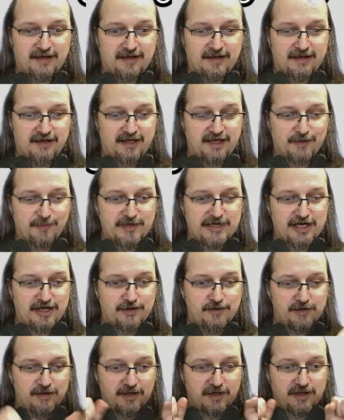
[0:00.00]
Here we
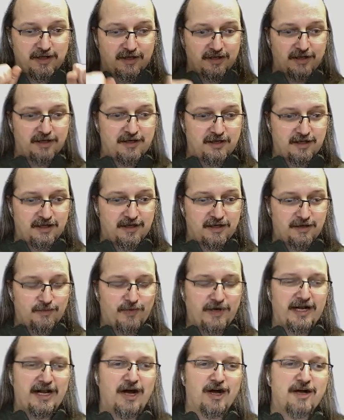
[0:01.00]
go.
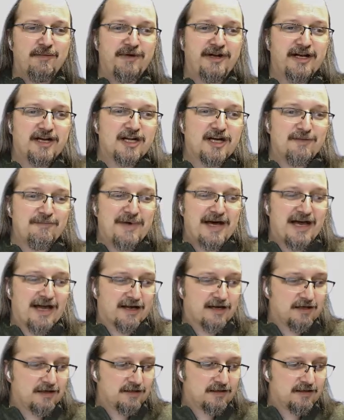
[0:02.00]
Wait, how come we didn't come back?